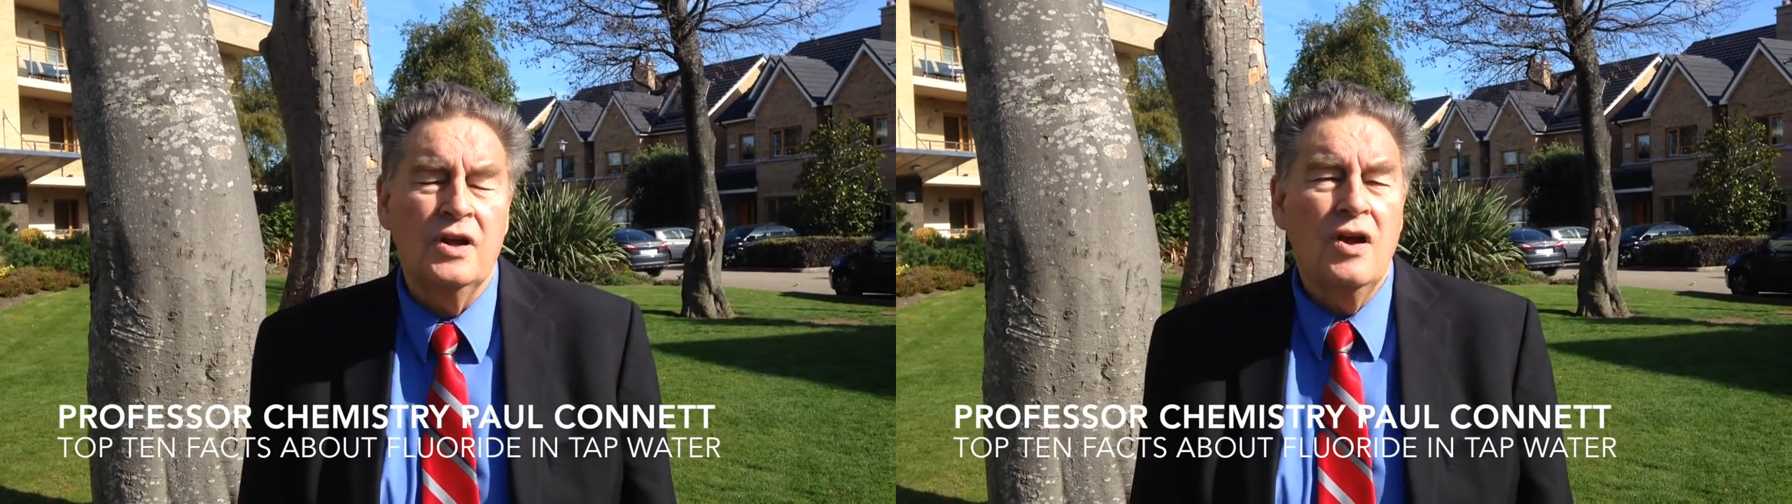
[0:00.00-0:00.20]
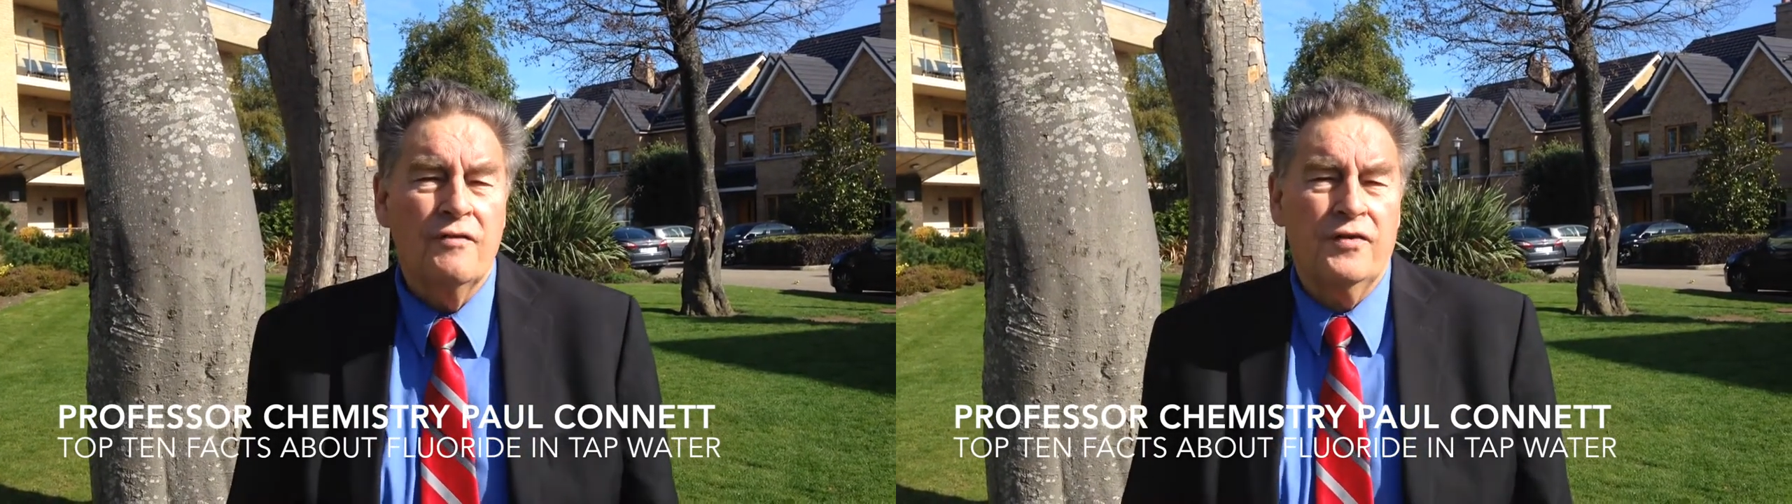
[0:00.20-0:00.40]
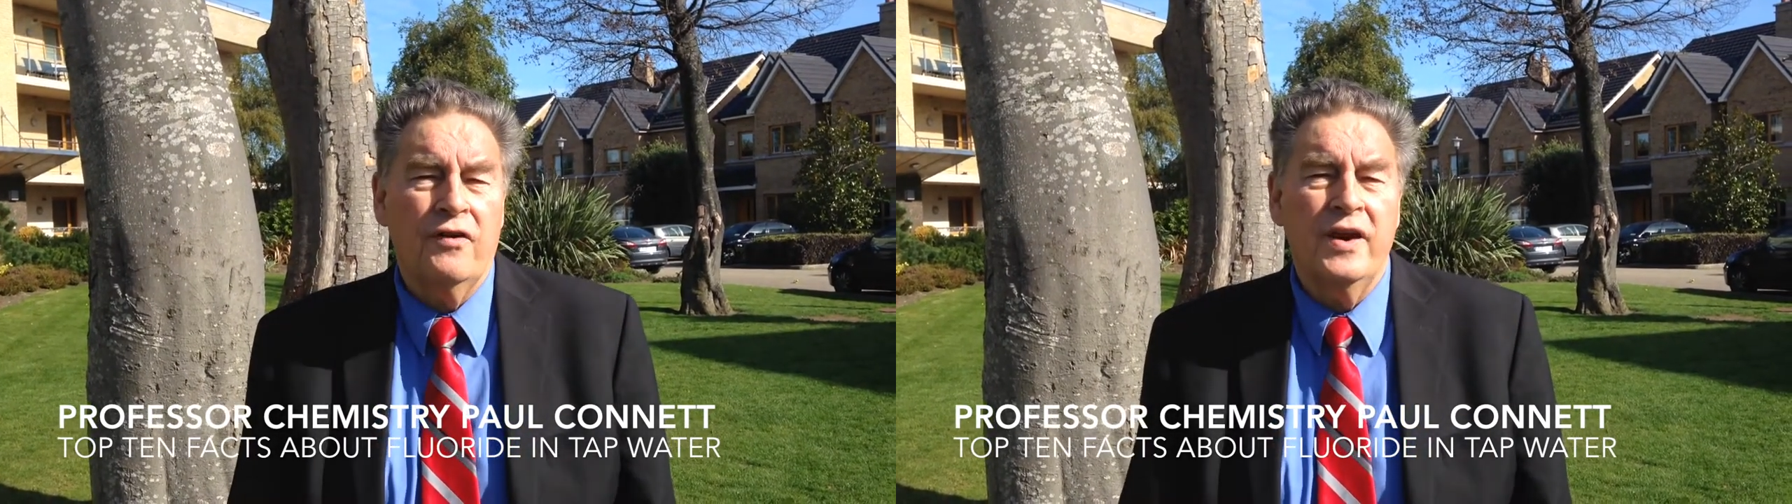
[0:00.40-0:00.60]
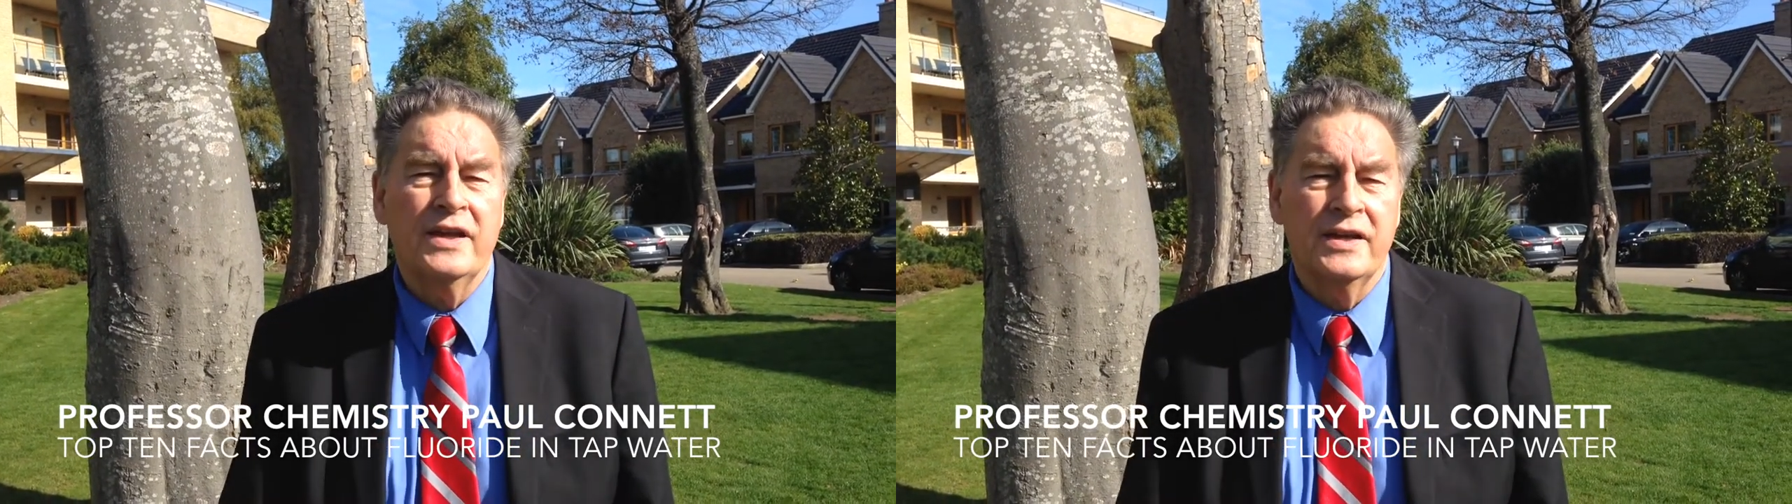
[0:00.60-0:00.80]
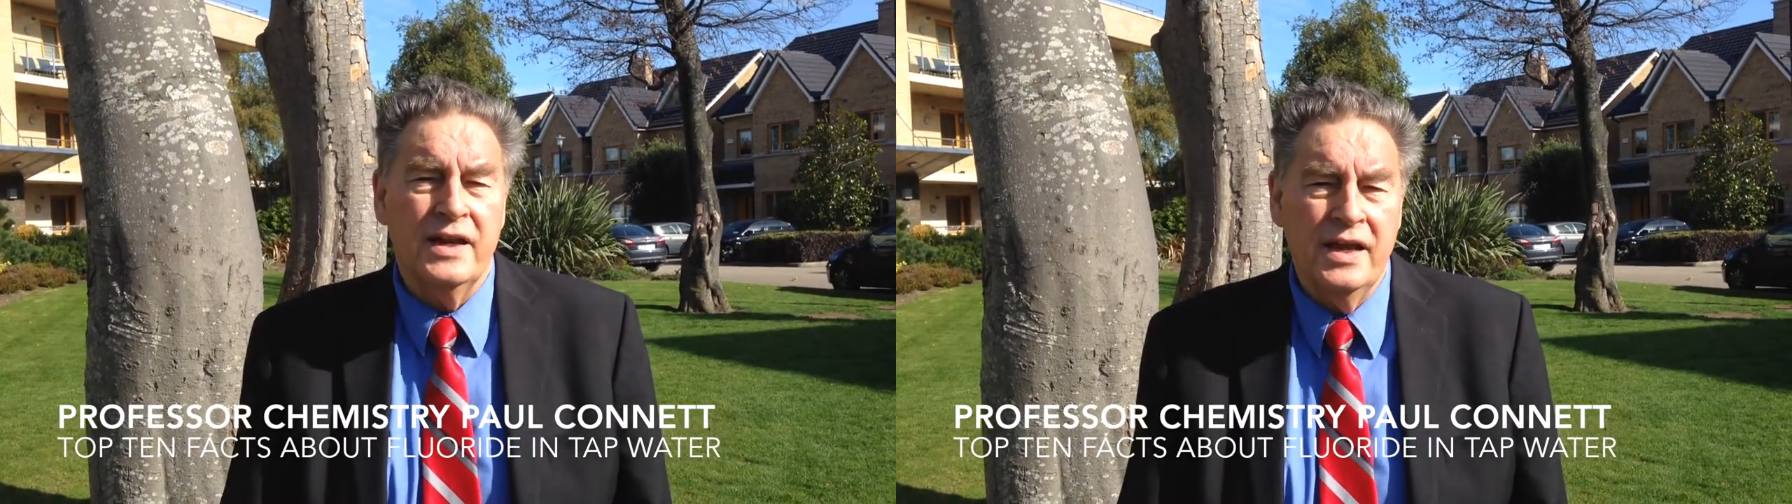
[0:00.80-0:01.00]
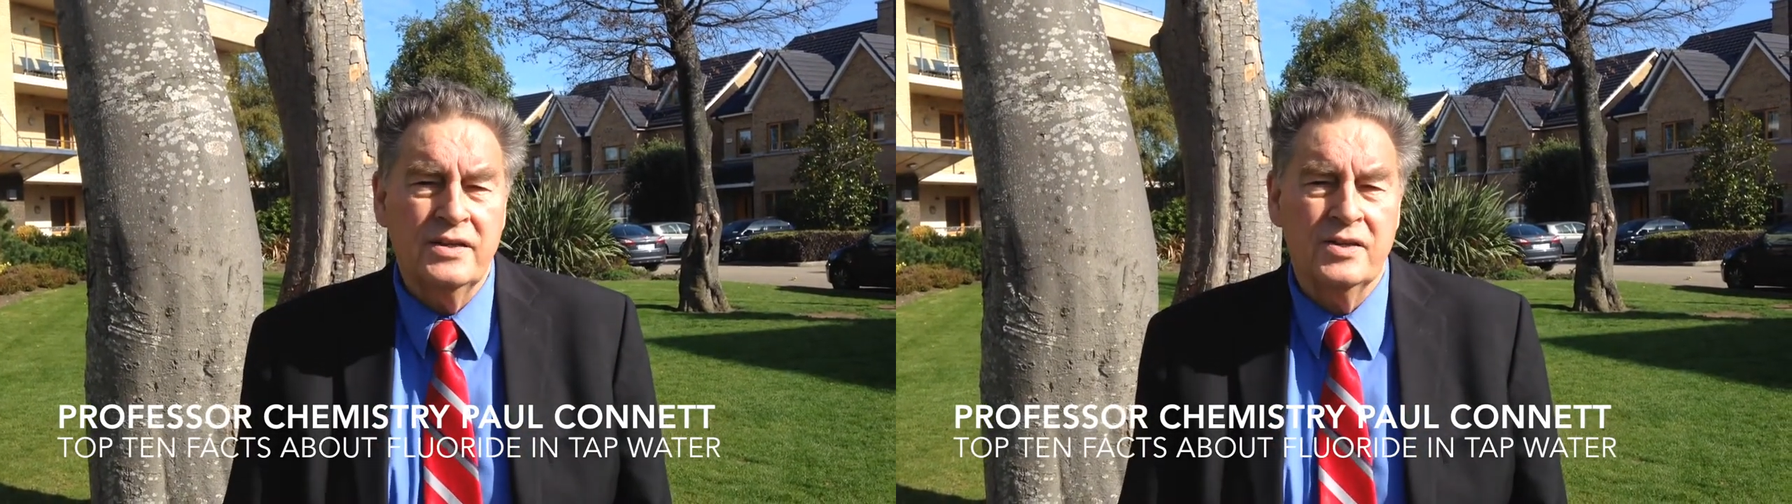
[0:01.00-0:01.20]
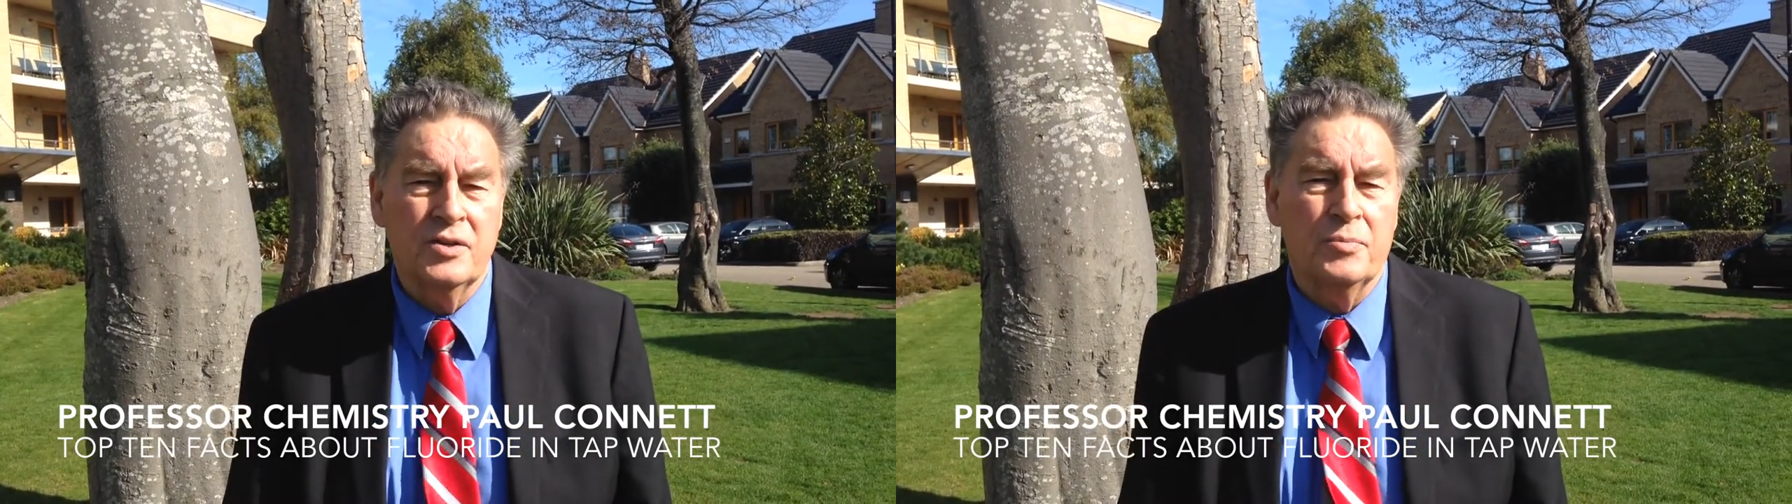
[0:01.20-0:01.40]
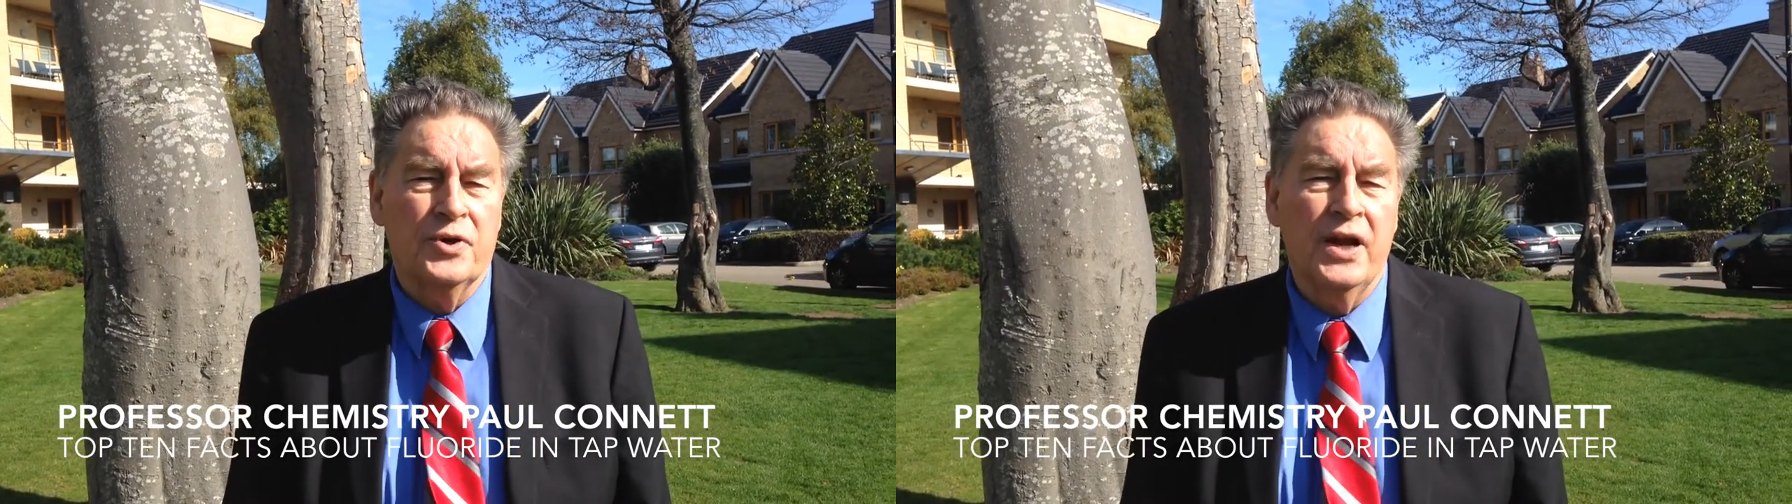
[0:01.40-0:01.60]
fluoride can enter
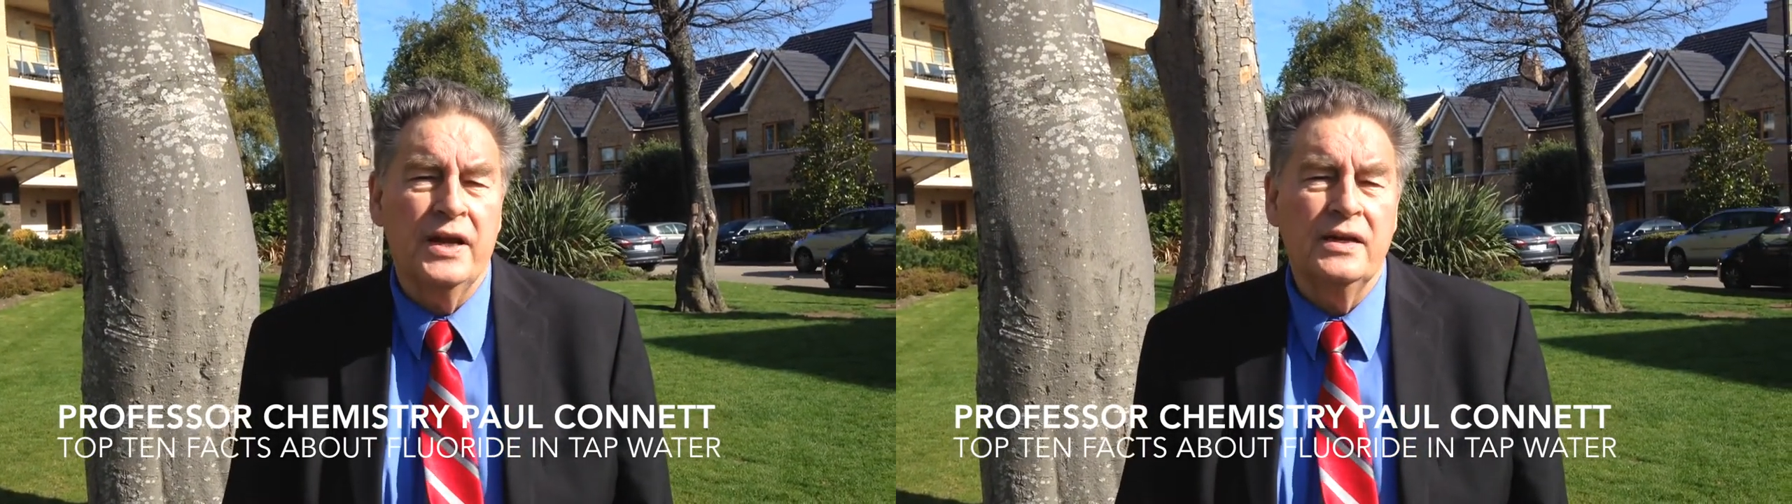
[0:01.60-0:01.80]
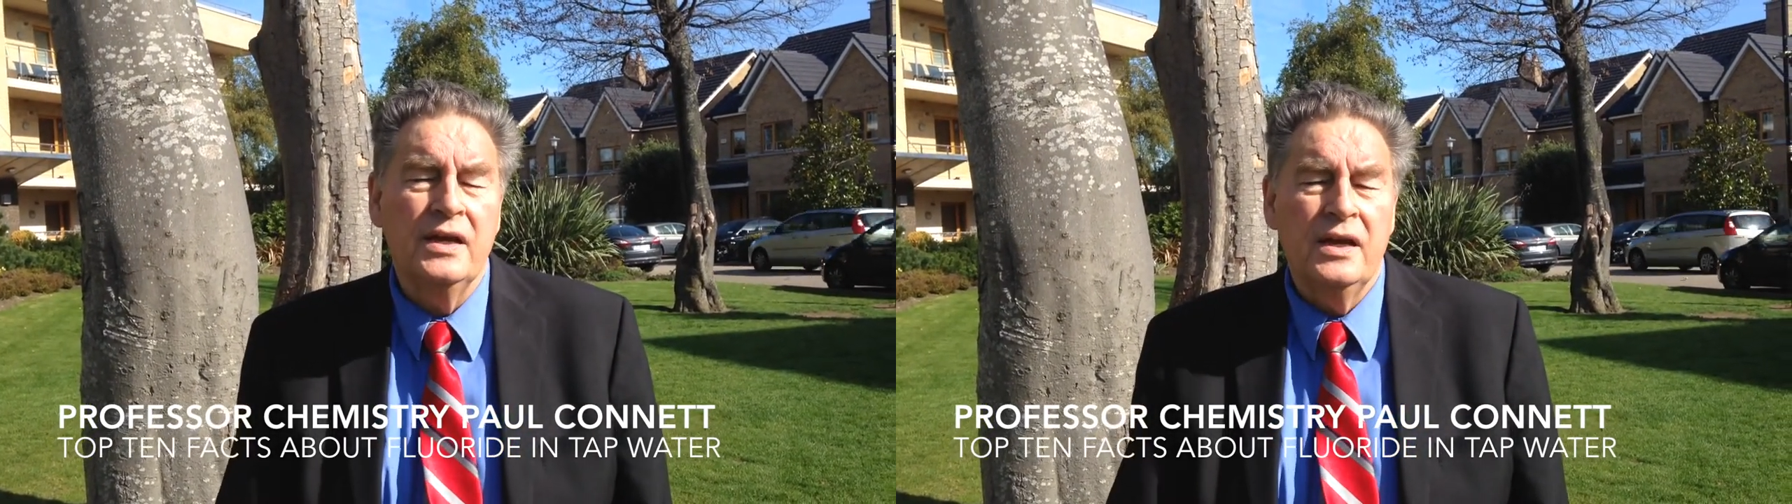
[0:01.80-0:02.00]
the brain,